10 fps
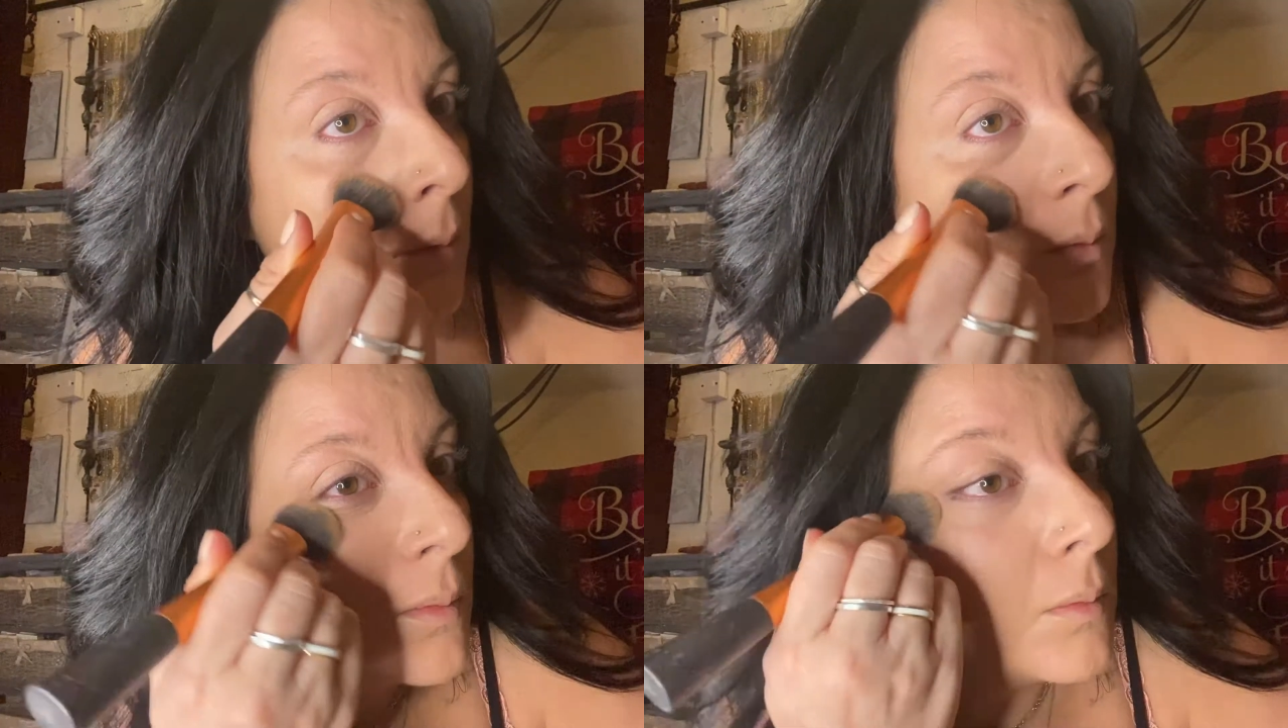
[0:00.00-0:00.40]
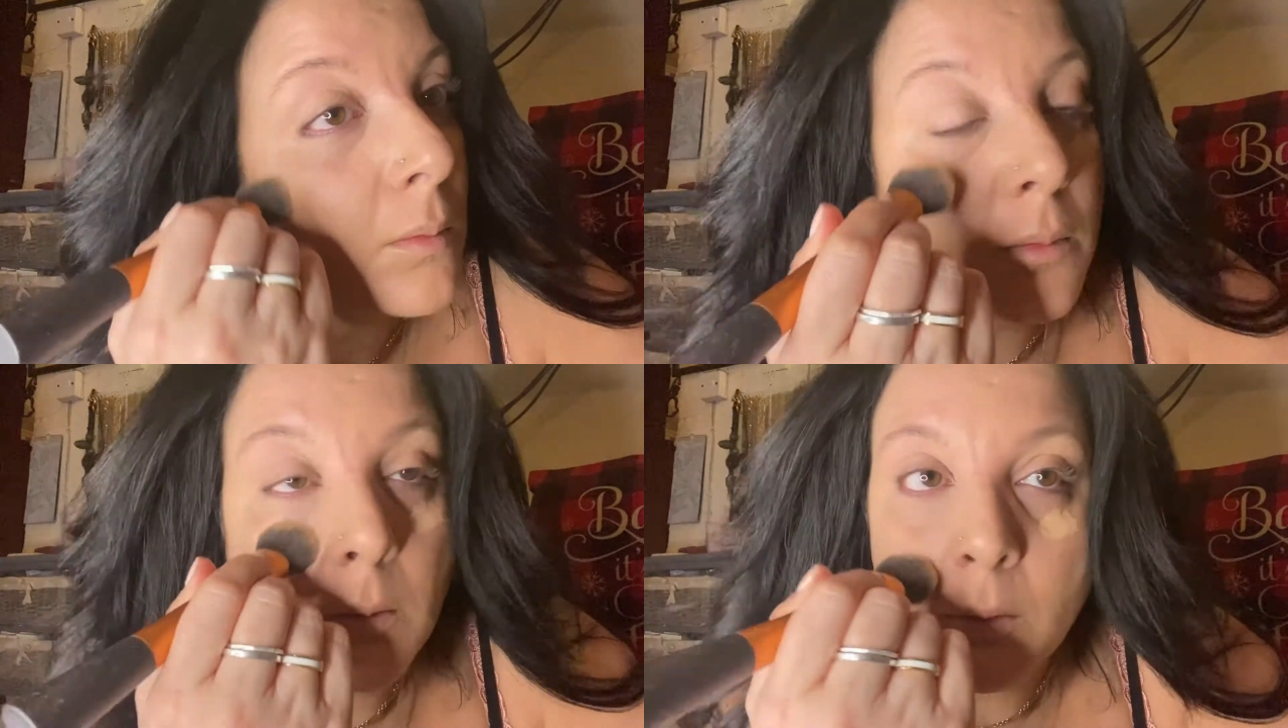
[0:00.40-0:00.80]

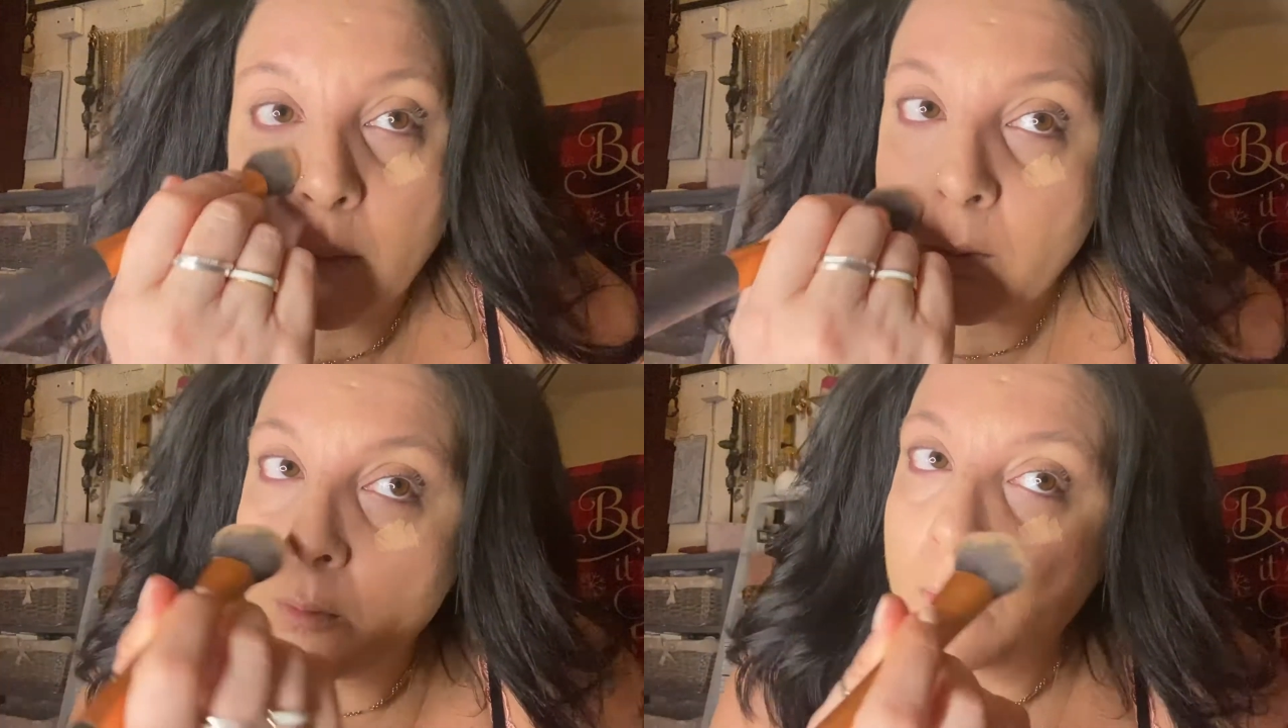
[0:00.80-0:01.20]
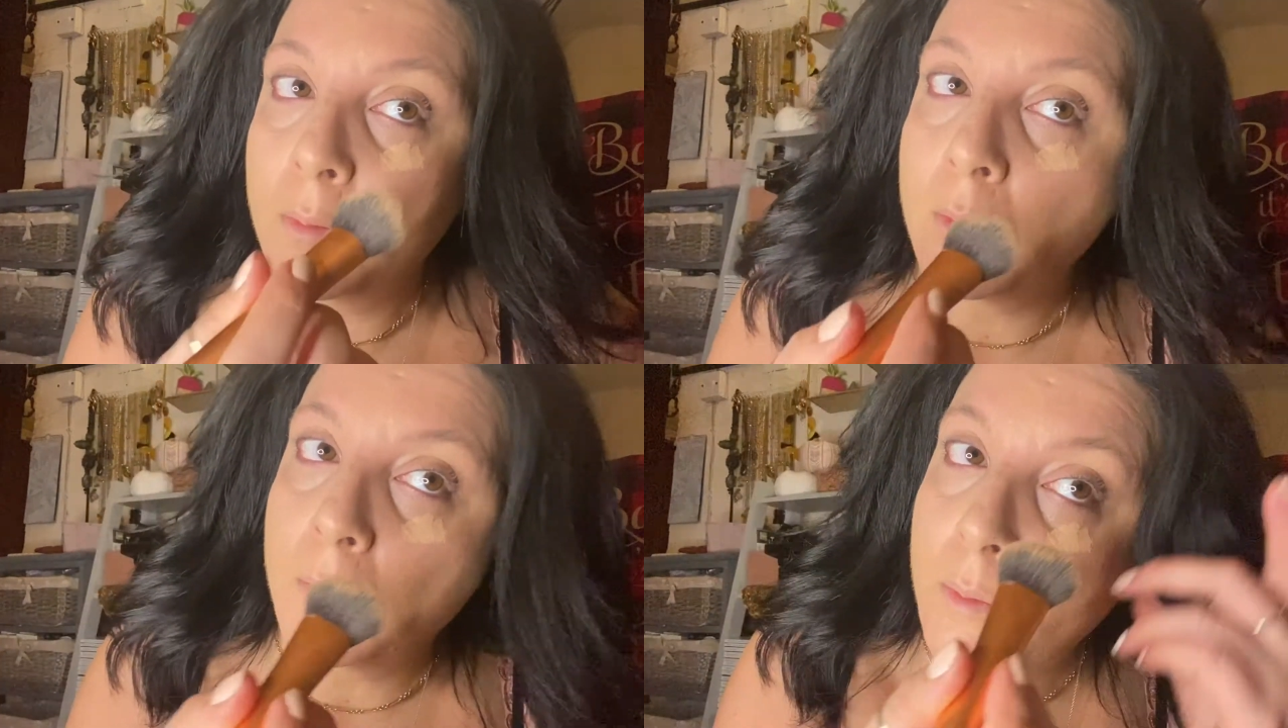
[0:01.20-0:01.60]
eyeshadows.
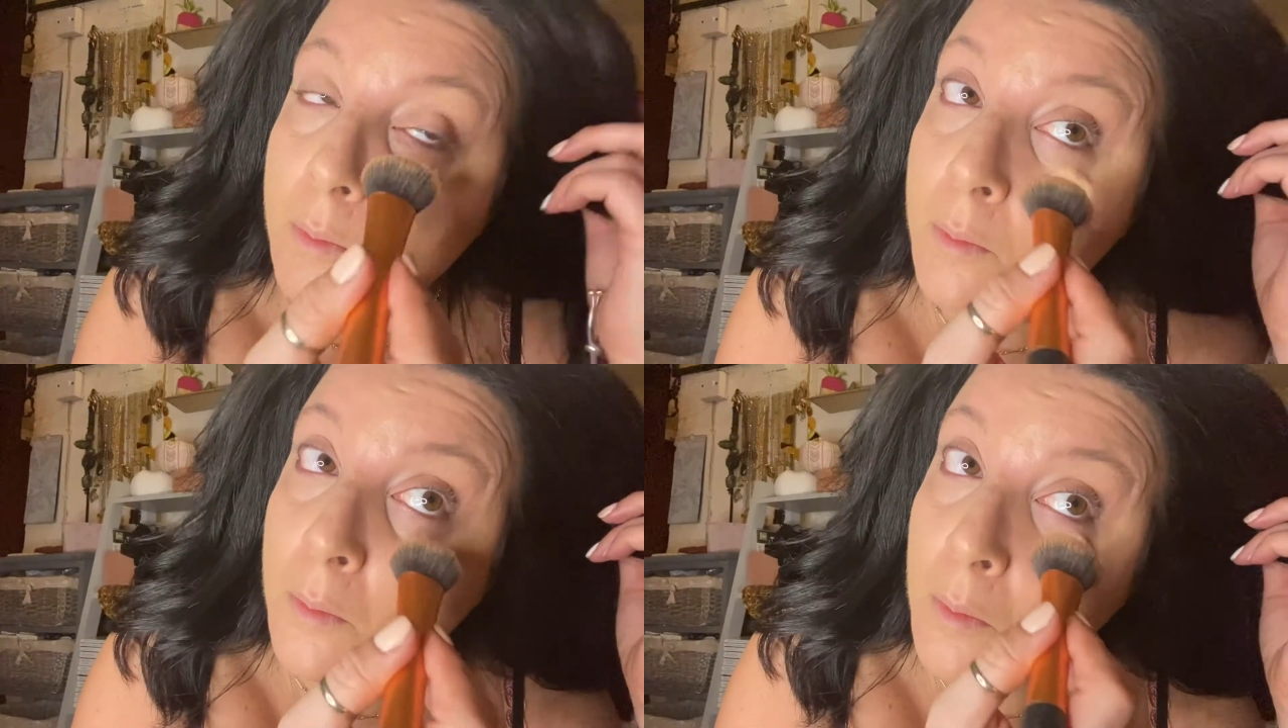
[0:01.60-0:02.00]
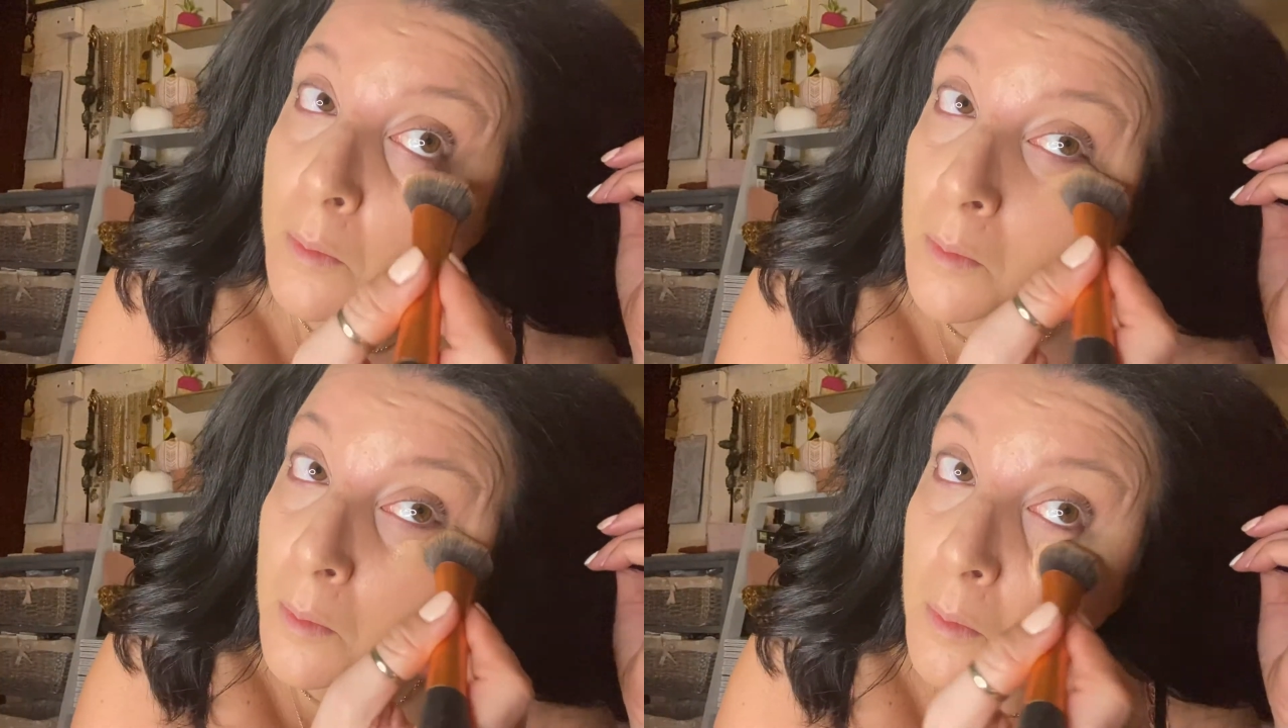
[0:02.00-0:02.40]
Yeah,
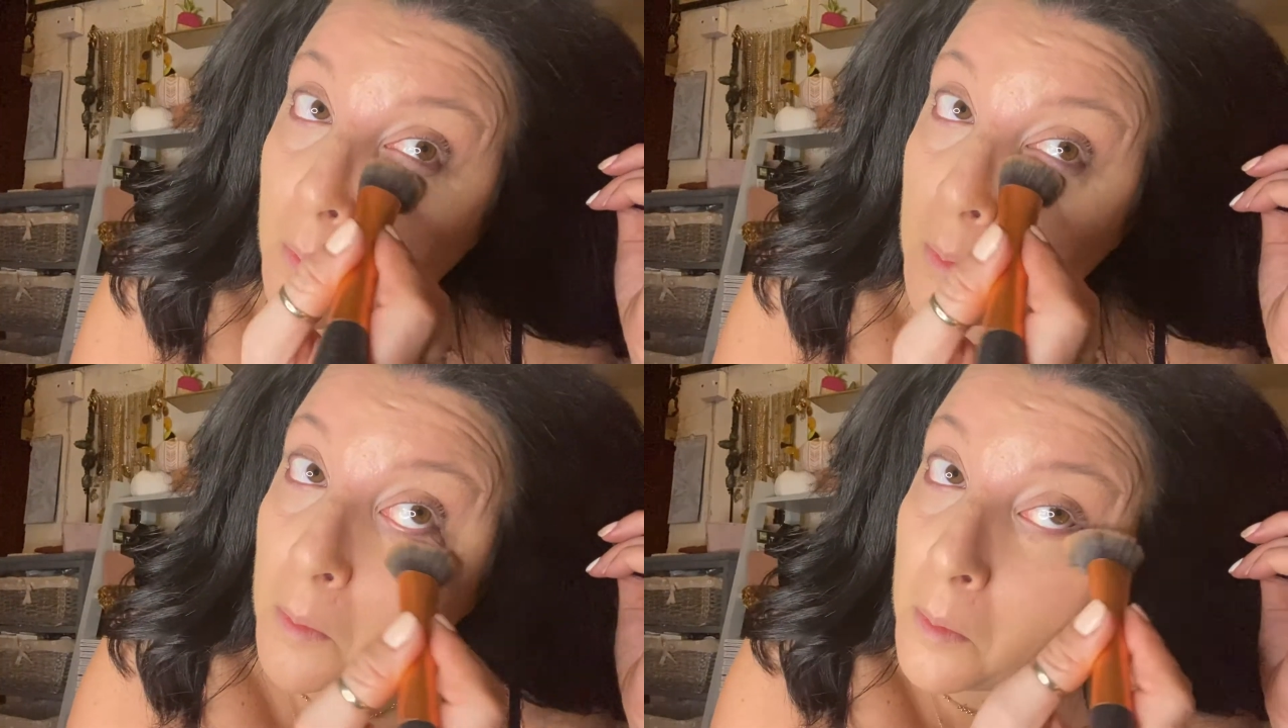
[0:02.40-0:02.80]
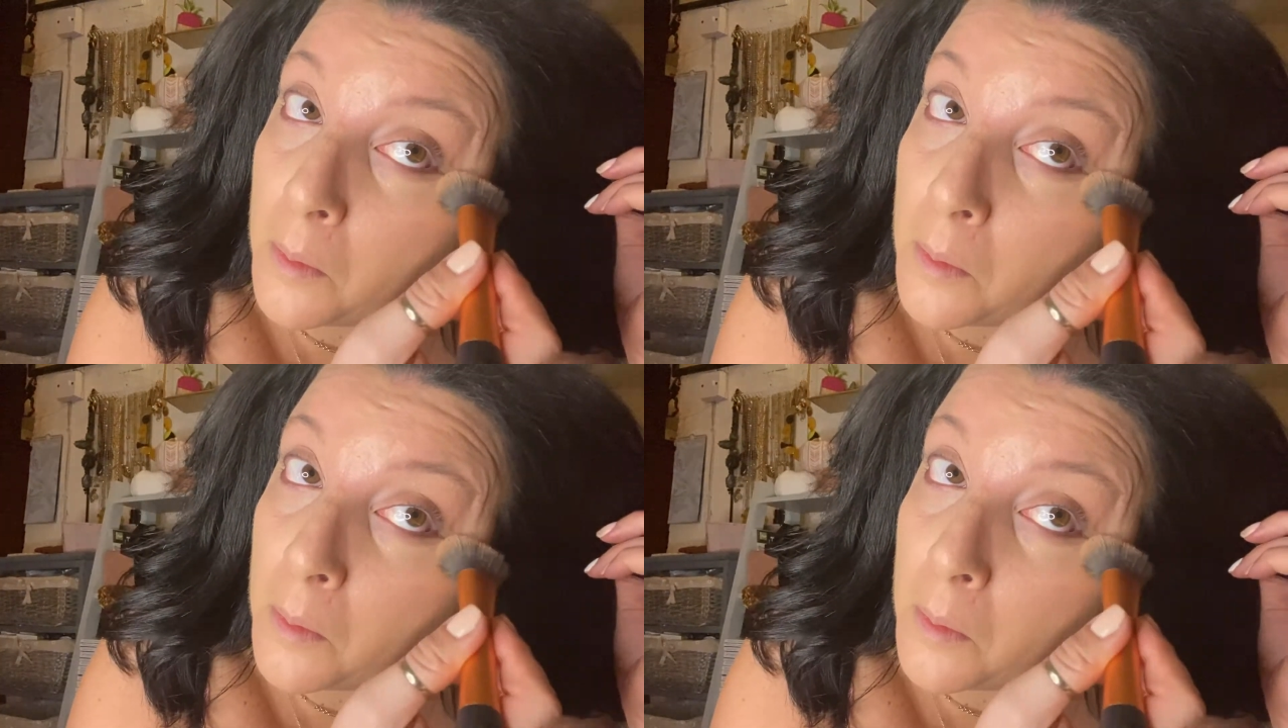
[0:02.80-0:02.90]
concealer definitely, like,